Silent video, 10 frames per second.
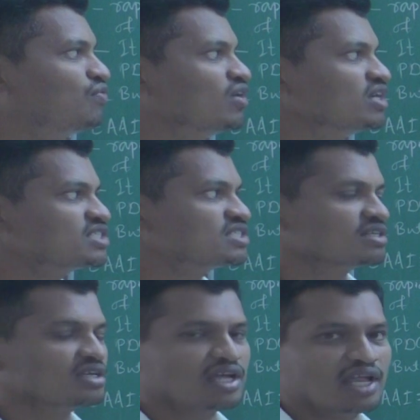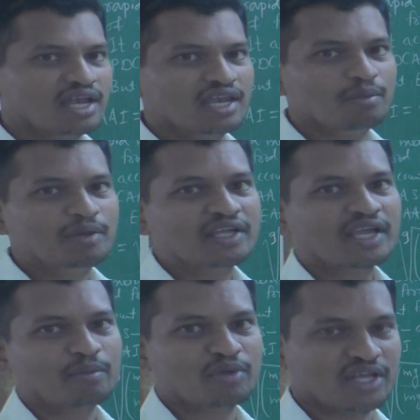first
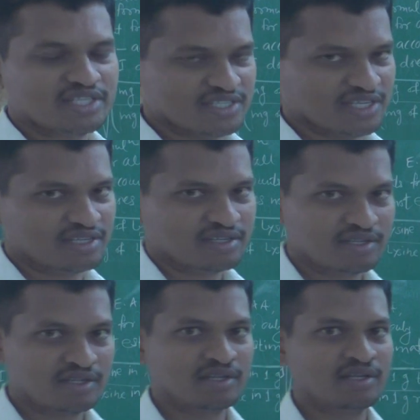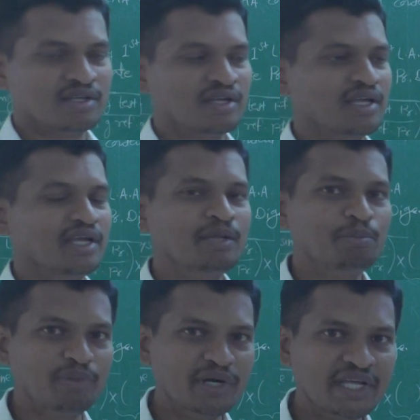limiting amino acid.
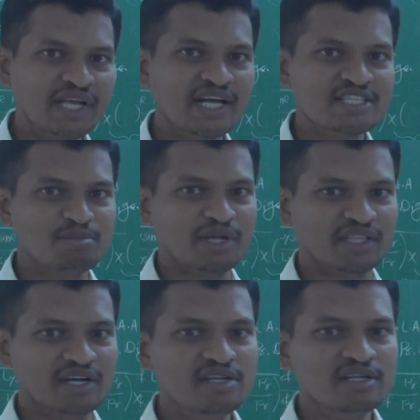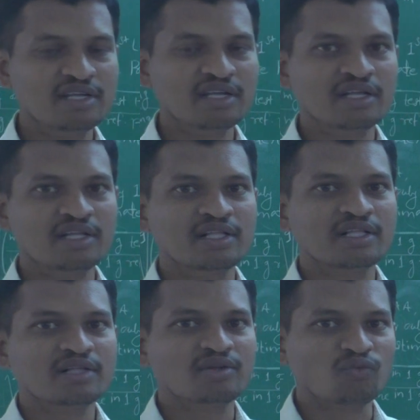In PDCAS method
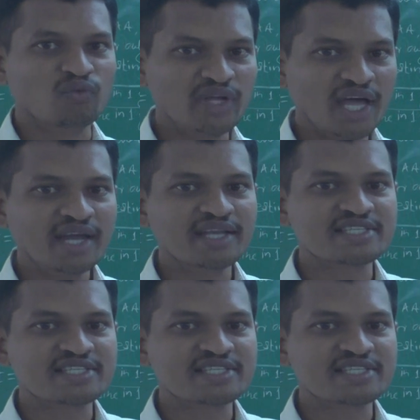we are